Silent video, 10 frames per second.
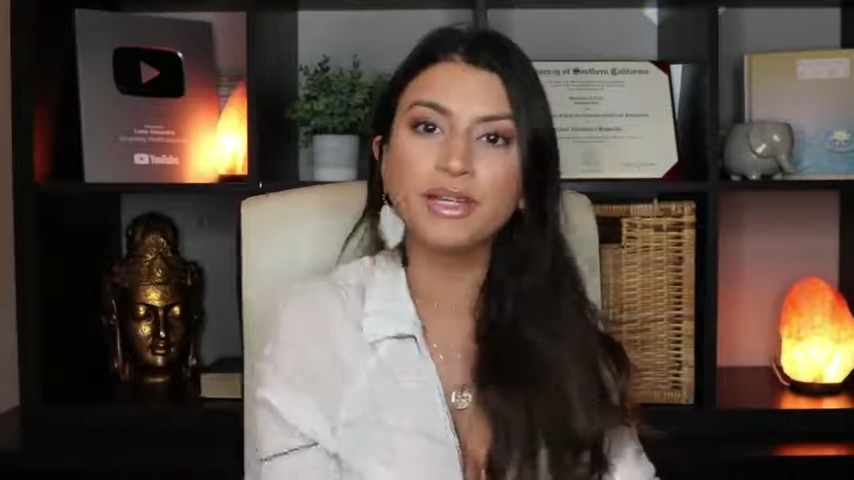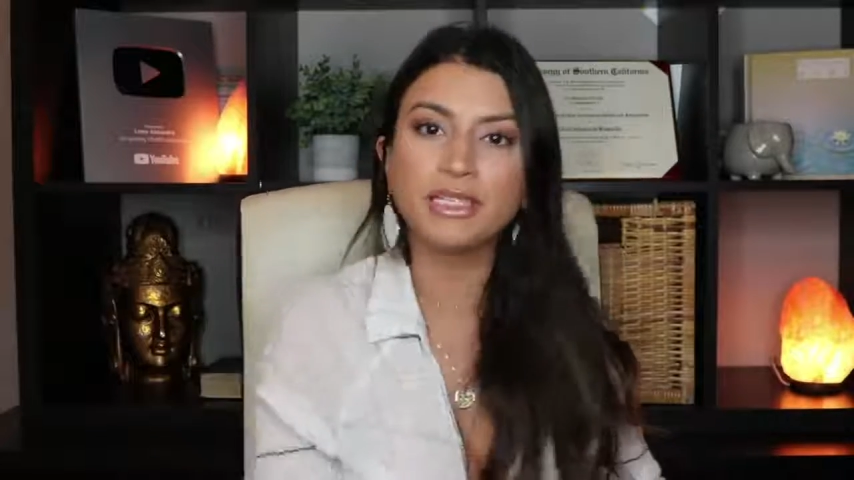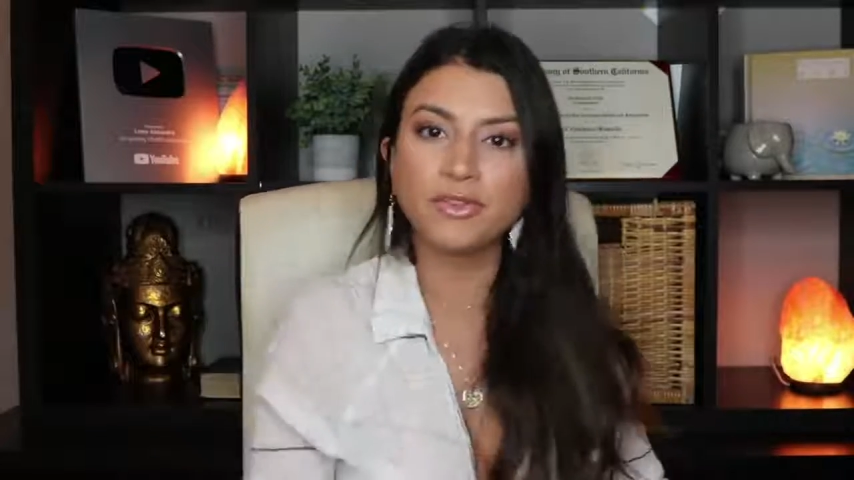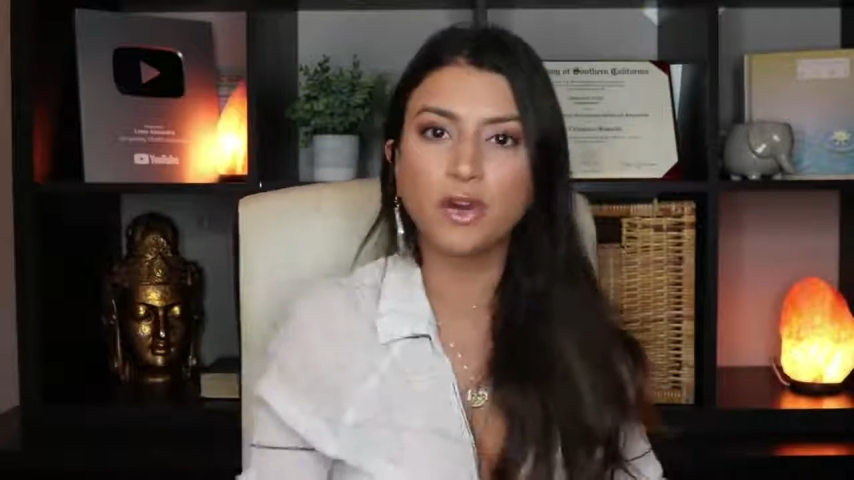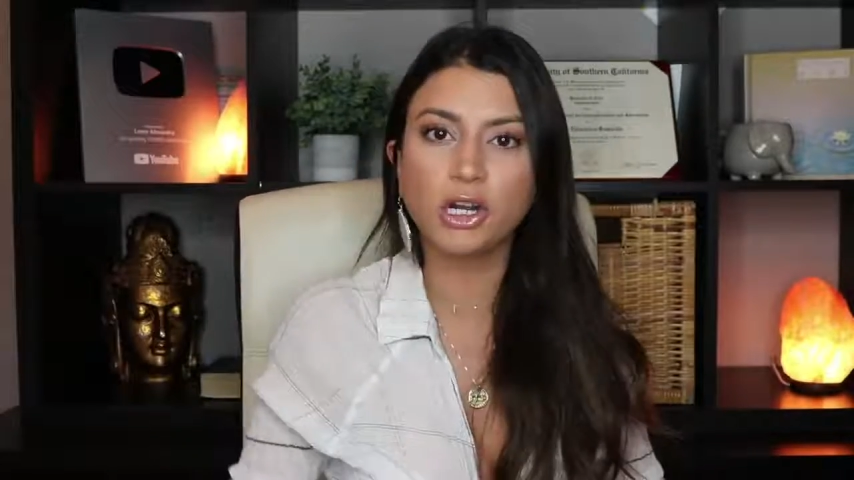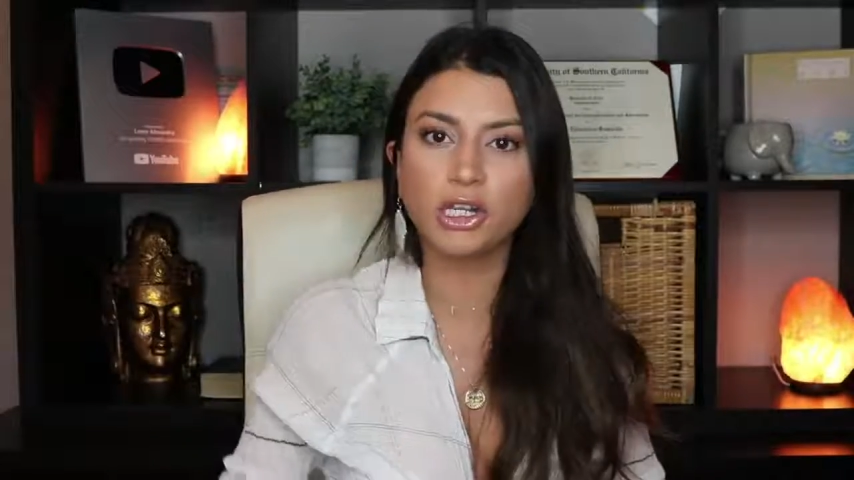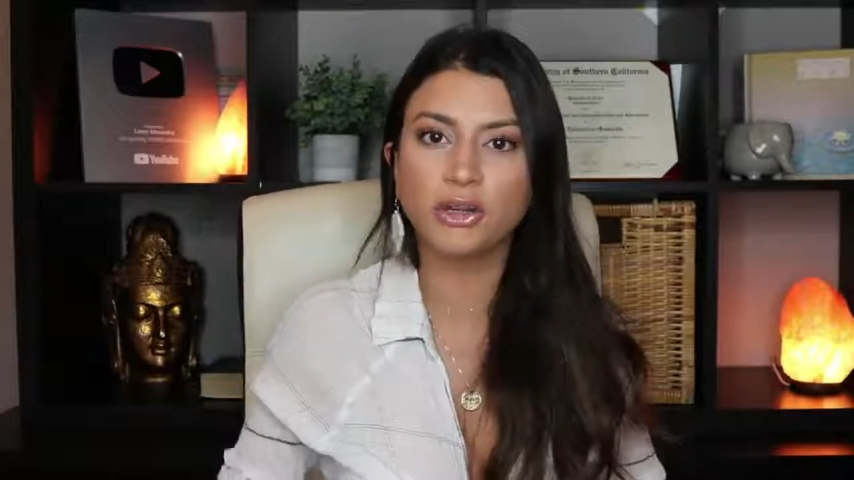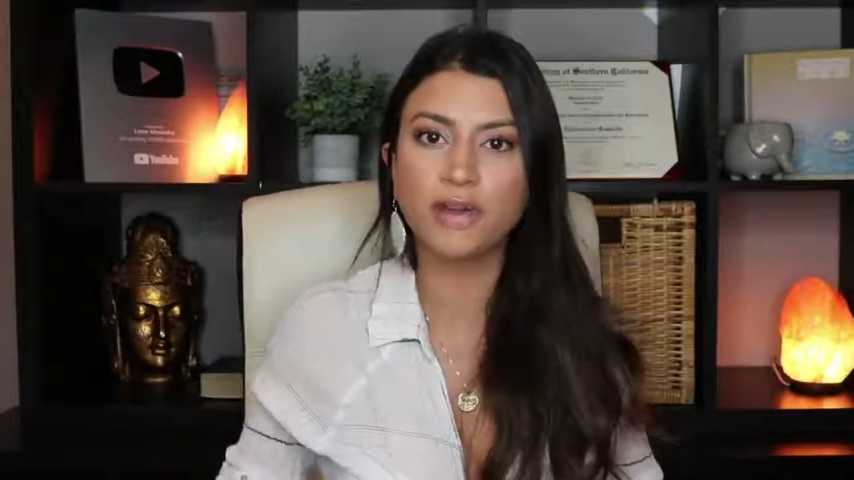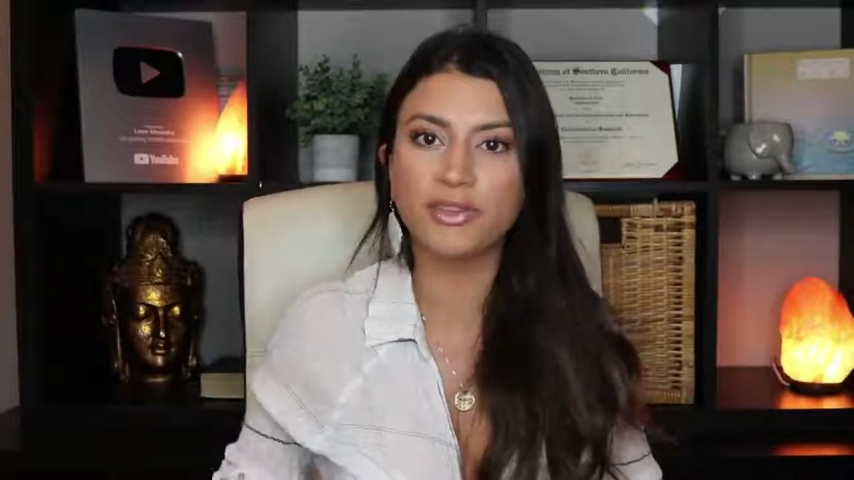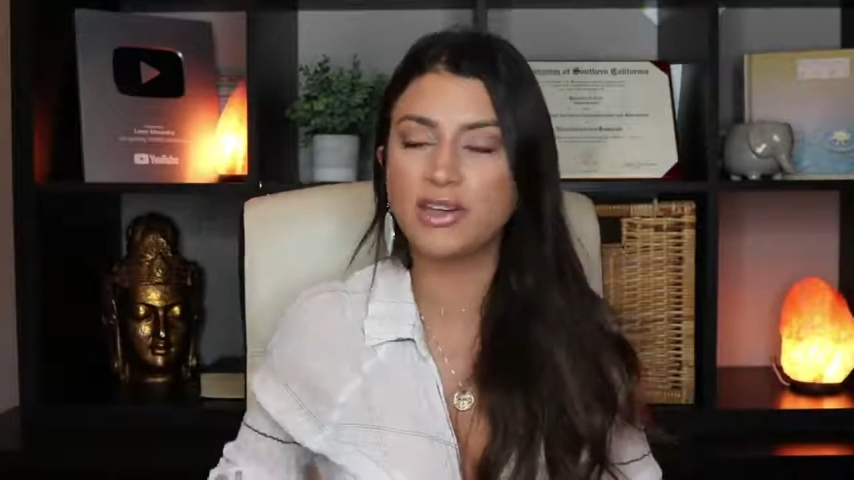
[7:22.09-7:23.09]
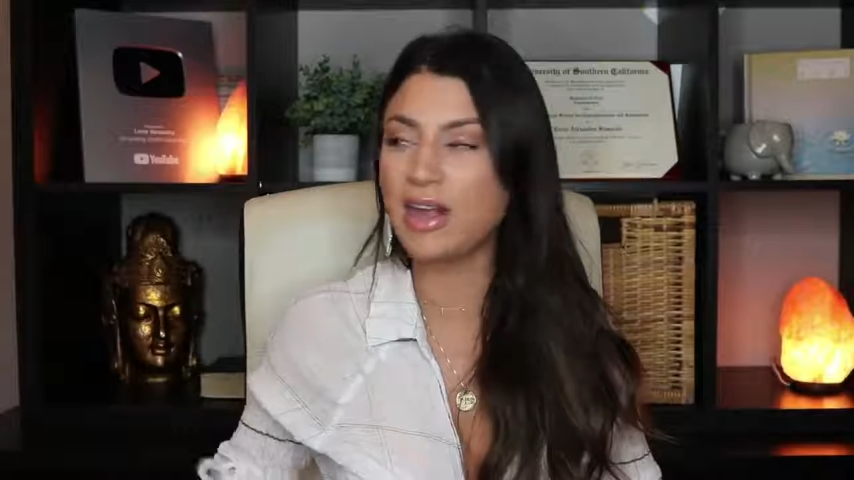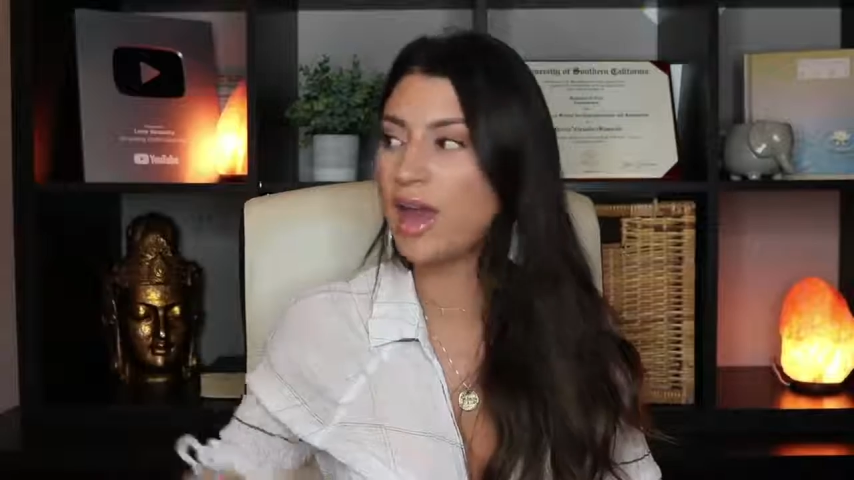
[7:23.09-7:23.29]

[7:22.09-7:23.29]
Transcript: minutes of cardio every day,